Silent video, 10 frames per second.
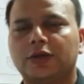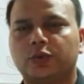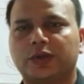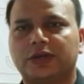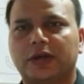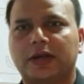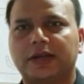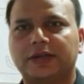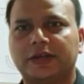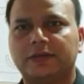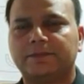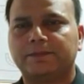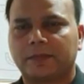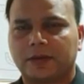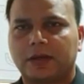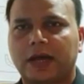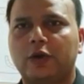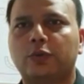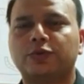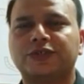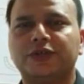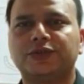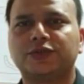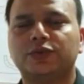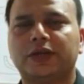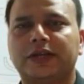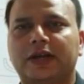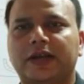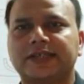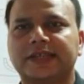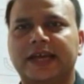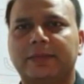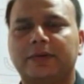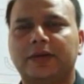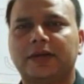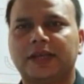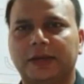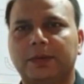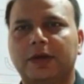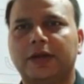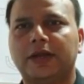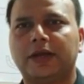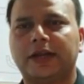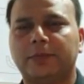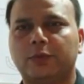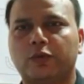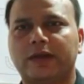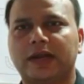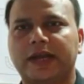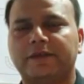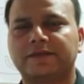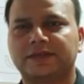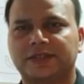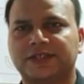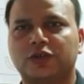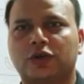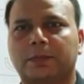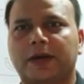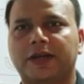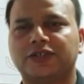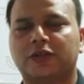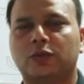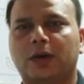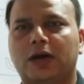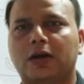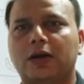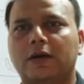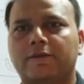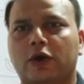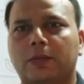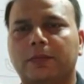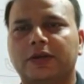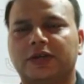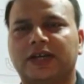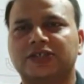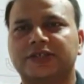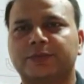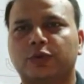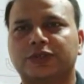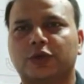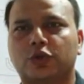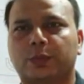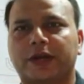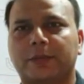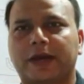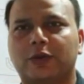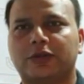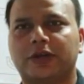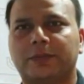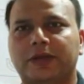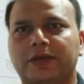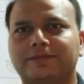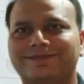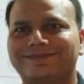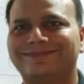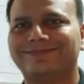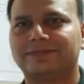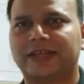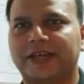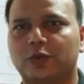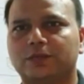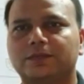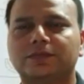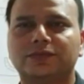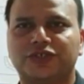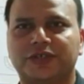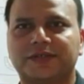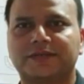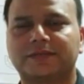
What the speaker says: Twitter and LinkedIn. I hope to see you soon in our next lab. Keep learning and improving lives. This is Dr. Parijat Kumar from International Sports and Orthopedic Manual Therapy. Thank you. Cheers.